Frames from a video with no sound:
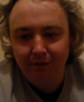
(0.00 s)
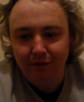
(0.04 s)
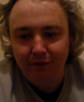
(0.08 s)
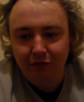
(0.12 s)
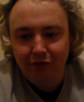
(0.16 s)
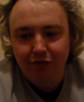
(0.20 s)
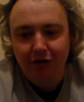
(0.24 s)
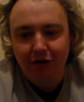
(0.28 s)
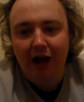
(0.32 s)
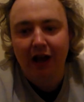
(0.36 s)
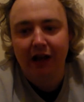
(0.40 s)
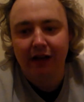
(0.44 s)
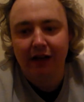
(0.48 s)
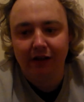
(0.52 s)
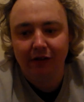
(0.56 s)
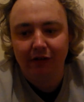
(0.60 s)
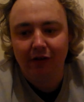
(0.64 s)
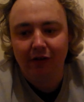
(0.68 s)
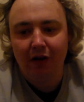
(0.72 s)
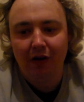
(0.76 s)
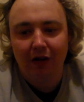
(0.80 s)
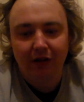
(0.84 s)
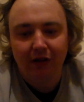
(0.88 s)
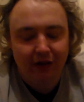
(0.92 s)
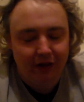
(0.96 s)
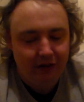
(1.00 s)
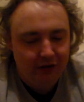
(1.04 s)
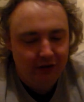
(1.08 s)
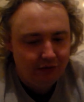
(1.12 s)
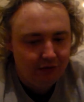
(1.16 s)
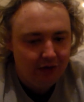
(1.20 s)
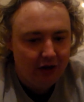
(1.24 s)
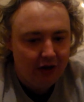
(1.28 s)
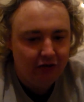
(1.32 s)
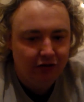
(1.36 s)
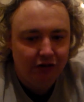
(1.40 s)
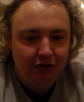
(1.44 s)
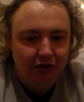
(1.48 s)
Dragon Con, and
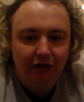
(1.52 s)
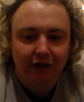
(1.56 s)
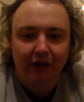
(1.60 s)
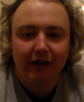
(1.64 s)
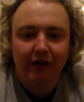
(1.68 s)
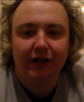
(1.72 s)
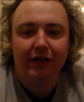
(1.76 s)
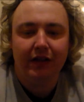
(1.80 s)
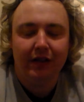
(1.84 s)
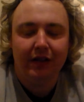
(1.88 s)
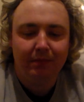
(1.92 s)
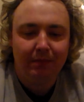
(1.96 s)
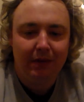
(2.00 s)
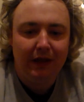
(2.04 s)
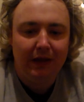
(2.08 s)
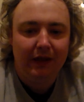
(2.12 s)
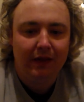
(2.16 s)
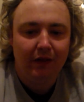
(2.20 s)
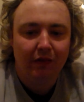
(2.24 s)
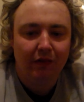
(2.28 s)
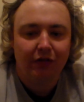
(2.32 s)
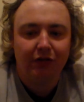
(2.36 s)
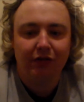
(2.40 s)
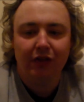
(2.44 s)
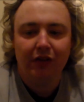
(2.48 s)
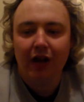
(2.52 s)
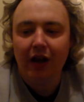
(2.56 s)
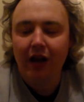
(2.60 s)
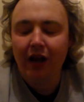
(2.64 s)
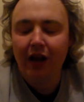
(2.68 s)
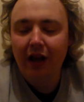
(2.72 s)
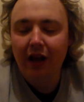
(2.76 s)
you actually look into the mythos,